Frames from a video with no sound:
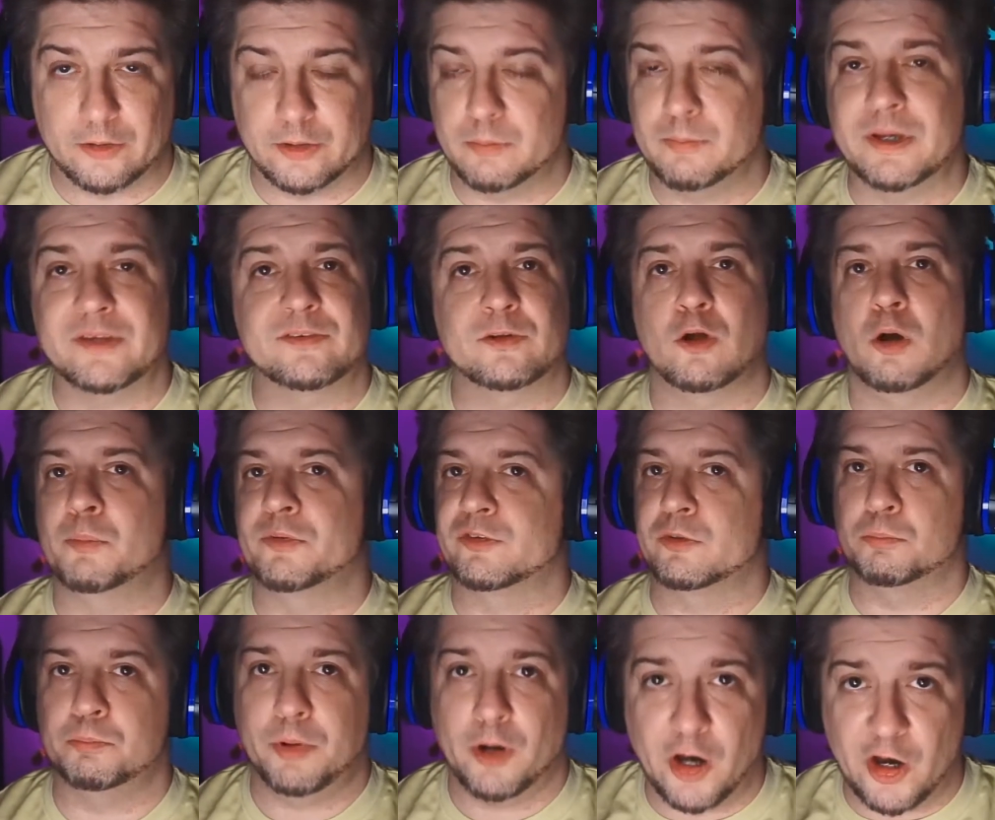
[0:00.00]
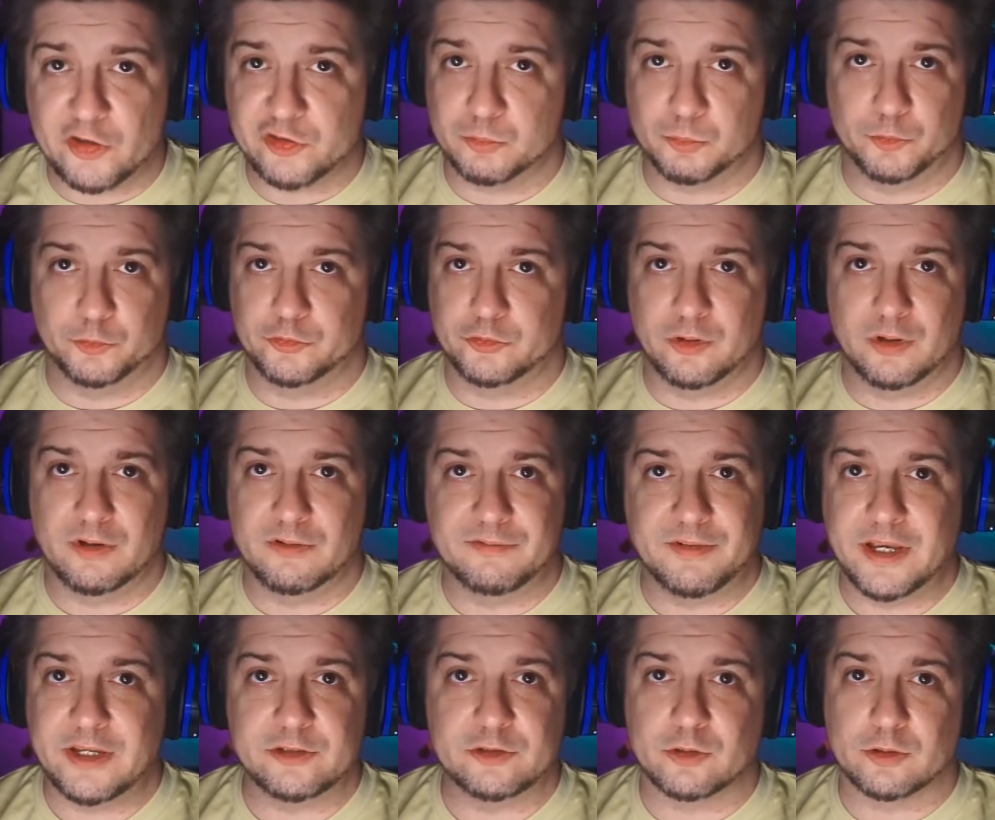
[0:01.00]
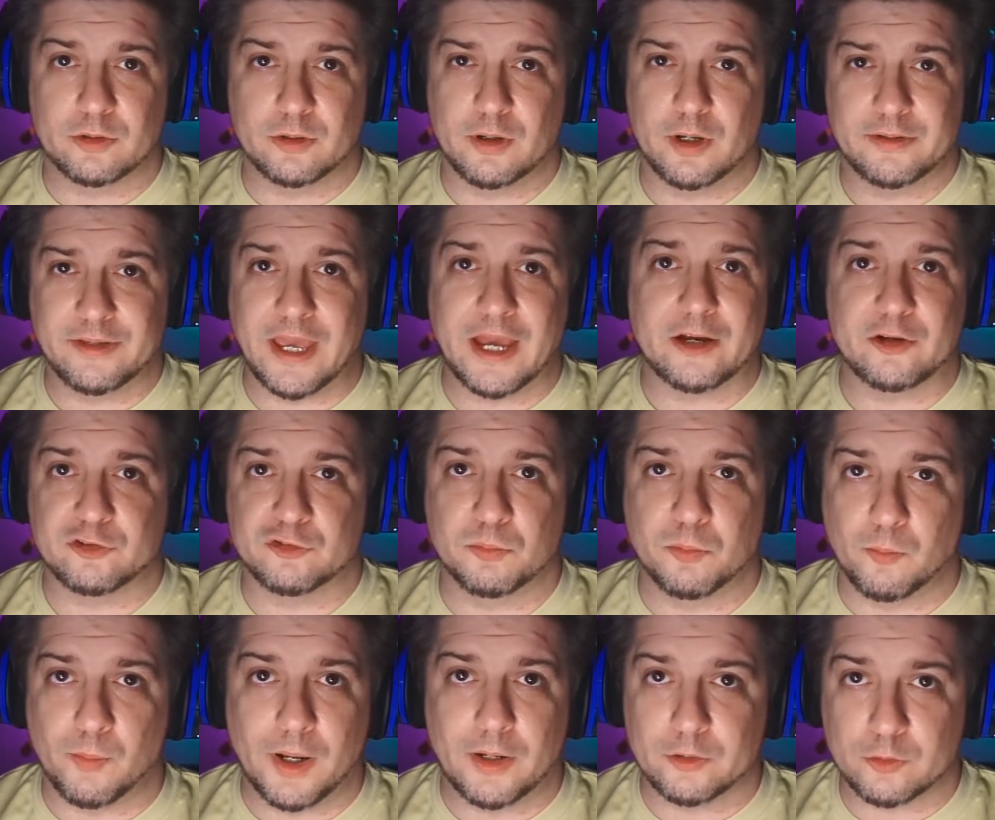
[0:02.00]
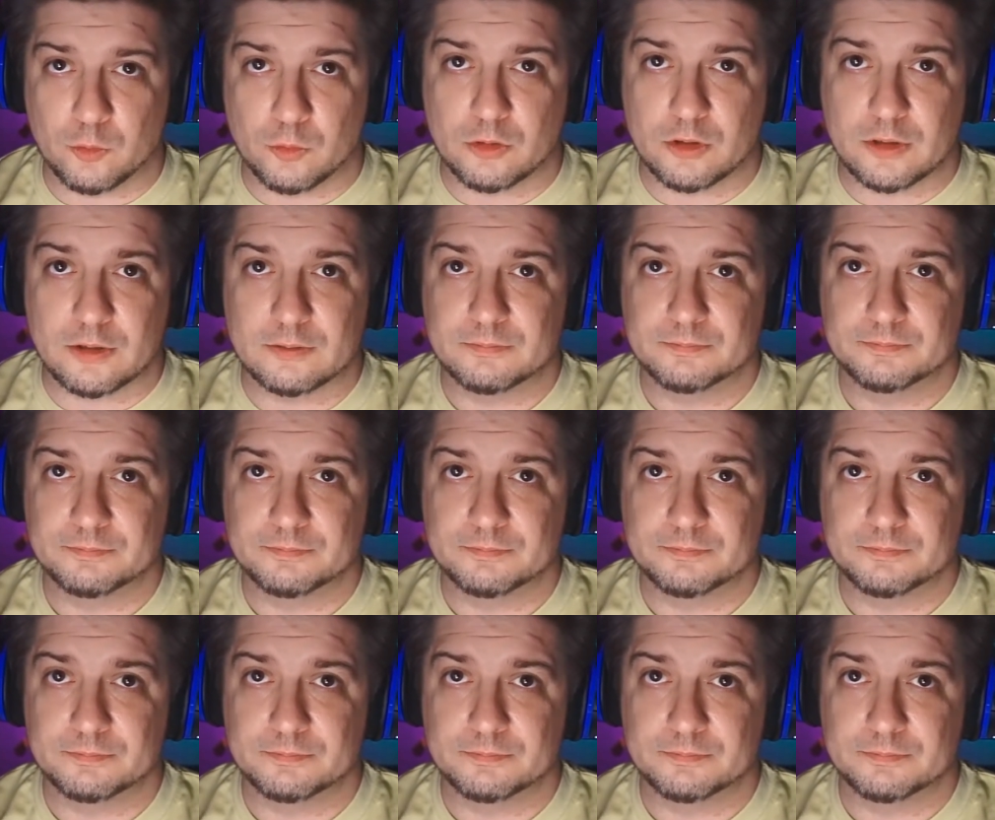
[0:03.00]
It makes it almost impossible to evade your attackers from around a corner.